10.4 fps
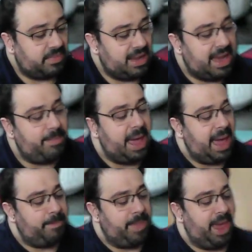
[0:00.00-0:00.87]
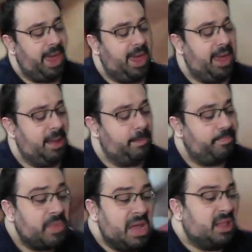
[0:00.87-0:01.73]
I'm happy.
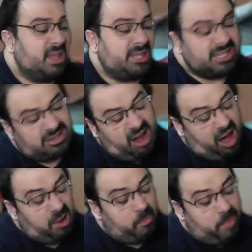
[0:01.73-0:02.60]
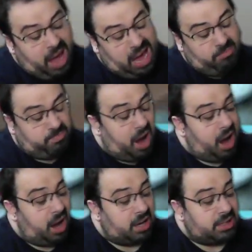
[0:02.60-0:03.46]
This is not a bad
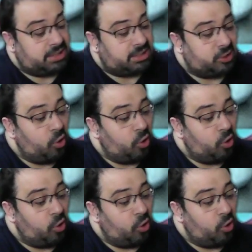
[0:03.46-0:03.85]
box so